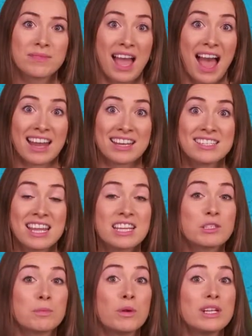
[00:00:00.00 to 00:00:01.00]
and
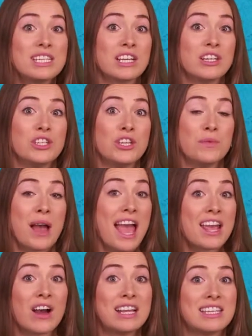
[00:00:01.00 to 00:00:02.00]
exploiting a new
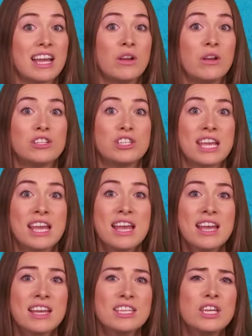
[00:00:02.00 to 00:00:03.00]
AI technology
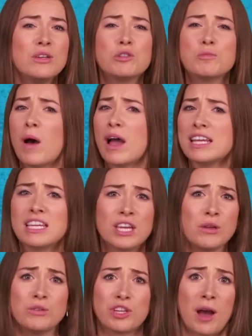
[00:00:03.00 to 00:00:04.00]
used by
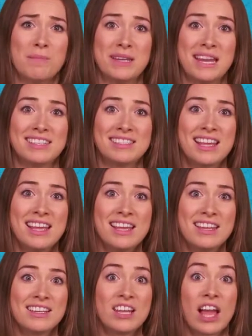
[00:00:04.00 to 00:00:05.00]
huge companies
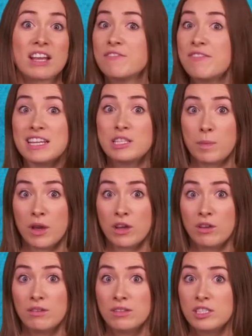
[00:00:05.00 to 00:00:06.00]
like Facebook,
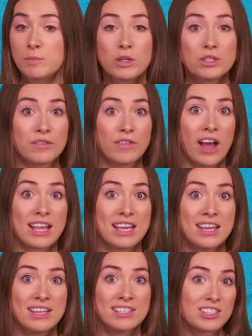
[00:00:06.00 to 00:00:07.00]
Spotify,
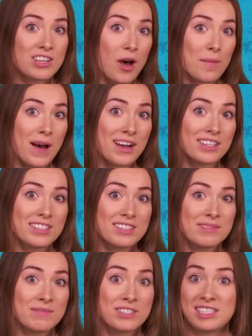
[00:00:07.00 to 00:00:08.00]
Starbucks,
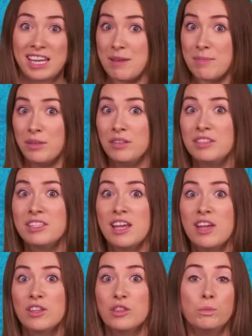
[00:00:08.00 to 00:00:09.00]
Staples,
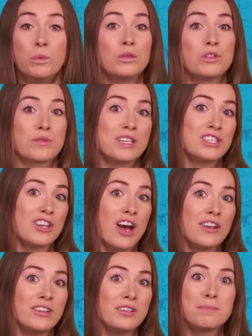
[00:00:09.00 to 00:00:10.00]
The Wall Street
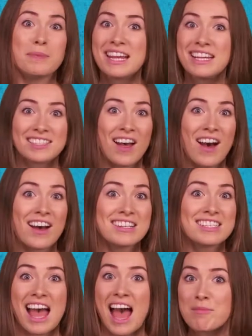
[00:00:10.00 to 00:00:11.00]
Journal, Pizza
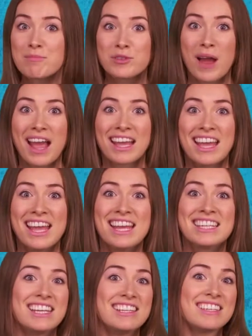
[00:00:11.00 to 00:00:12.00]
Hut, Amtrak,
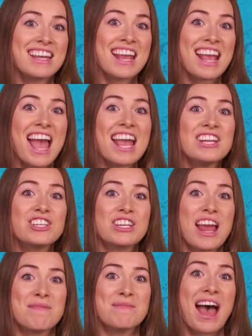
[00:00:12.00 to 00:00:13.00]
Disney,
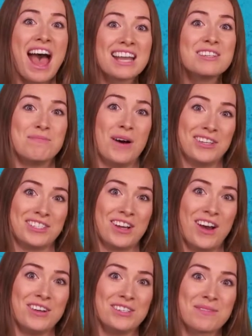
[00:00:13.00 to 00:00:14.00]
H&M and
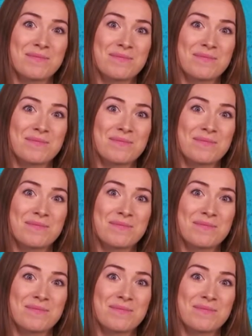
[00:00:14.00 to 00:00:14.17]
MasterCard.